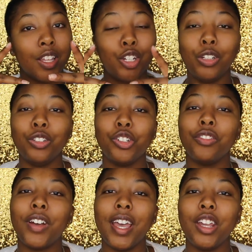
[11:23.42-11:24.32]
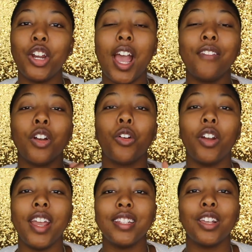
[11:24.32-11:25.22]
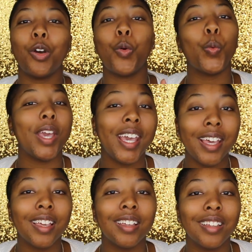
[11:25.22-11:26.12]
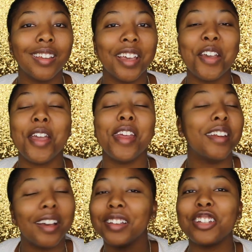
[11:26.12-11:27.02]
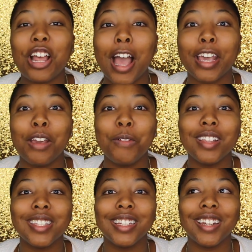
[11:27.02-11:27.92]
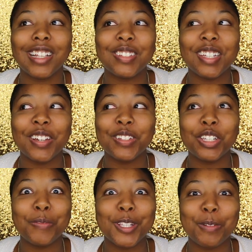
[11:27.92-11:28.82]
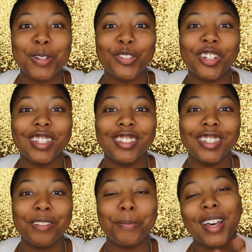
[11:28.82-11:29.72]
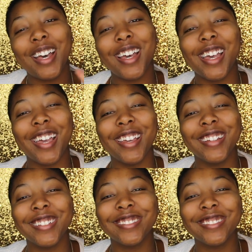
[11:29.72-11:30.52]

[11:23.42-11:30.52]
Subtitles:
Don't lose your fire. Have a great week. And I can't wait till the next video. It's going to be so much fun. Bye.